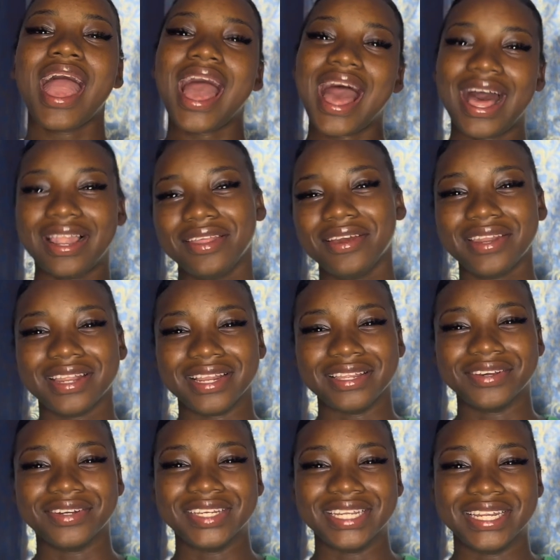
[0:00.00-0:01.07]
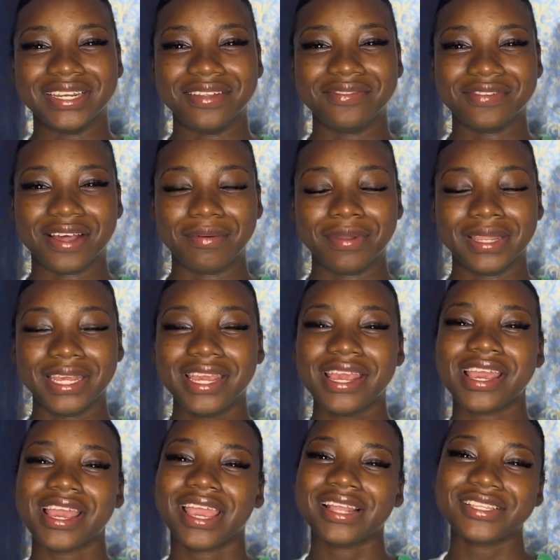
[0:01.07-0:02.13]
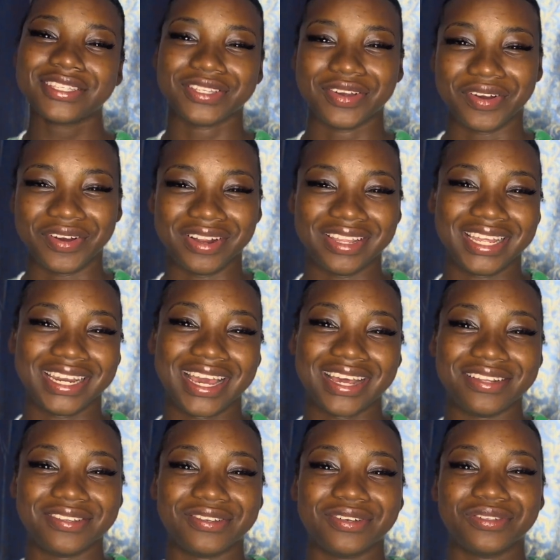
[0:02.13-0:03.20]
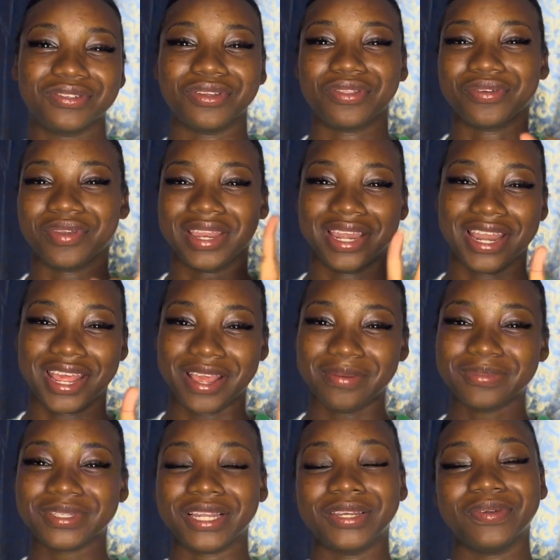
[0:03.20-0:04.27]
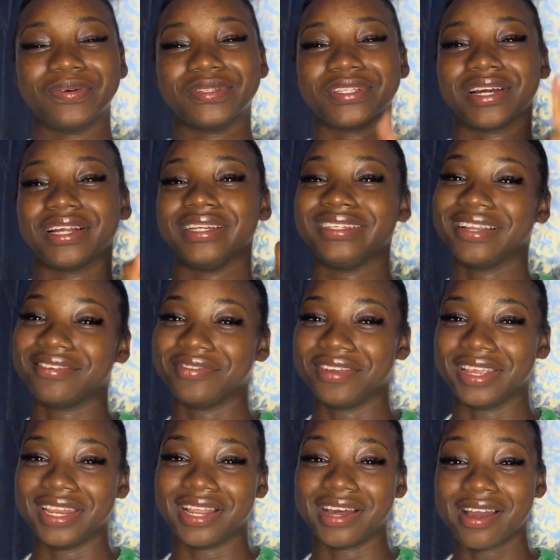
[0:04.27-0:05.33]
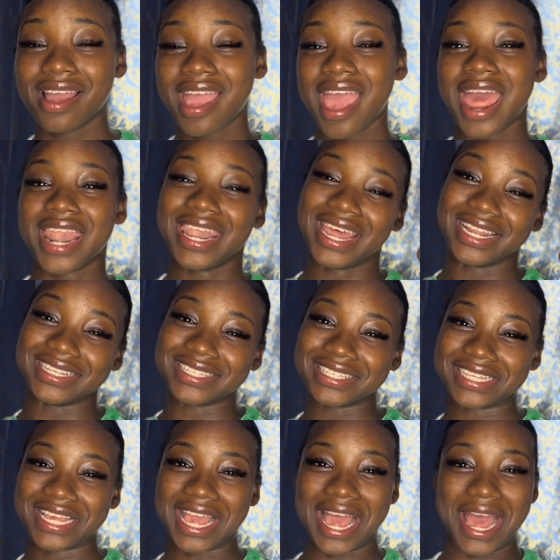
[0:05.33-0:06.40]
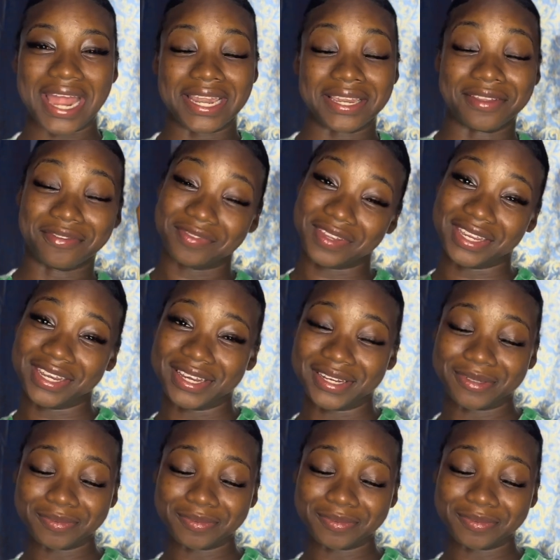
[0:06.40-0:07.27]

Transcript: Halio Dalio DND Family, it's your girl that answers to three names, and those are Davena, Nancy, and Davena.